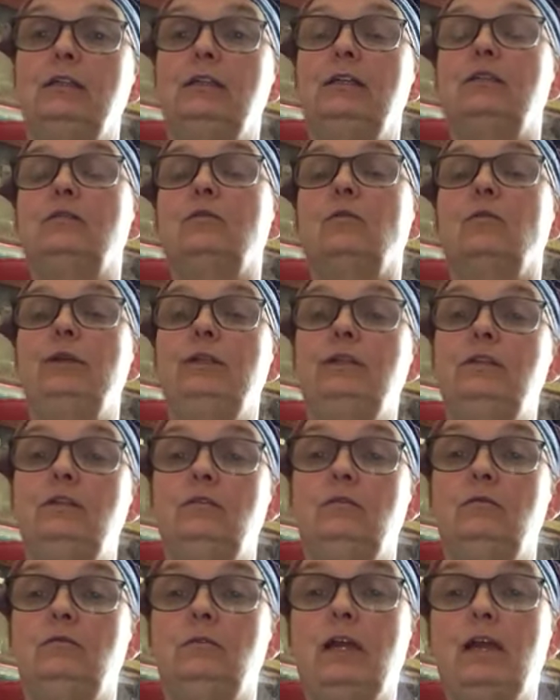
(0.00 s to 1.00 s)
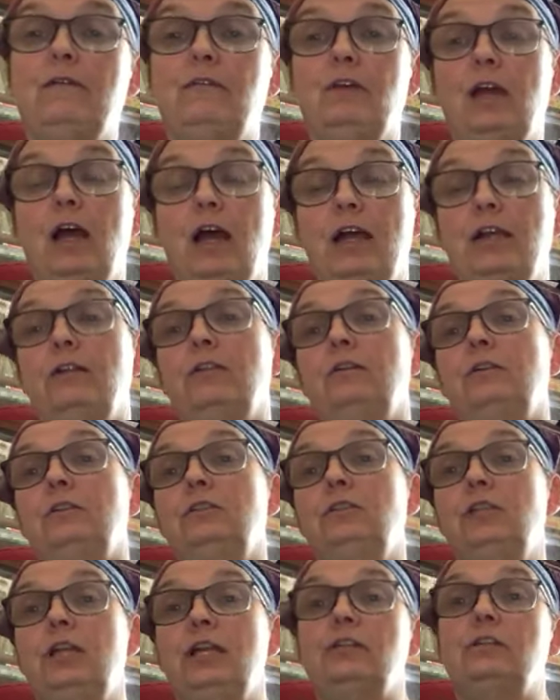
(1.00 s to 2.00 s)
is going to have a higher
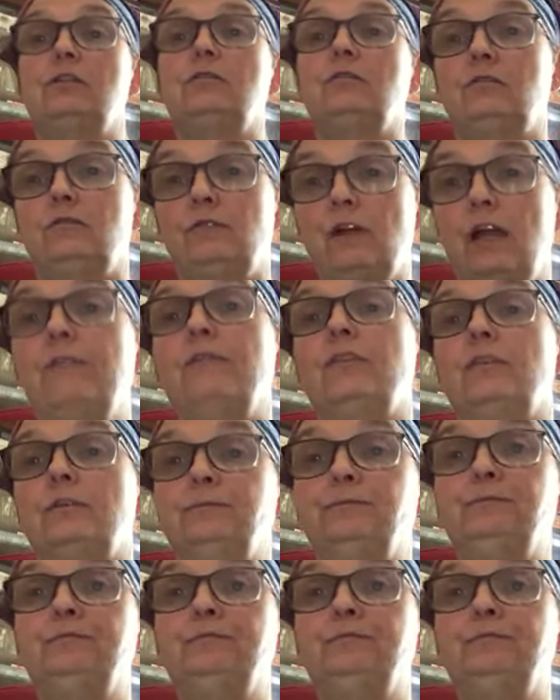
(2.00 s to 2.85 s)
chance of survival.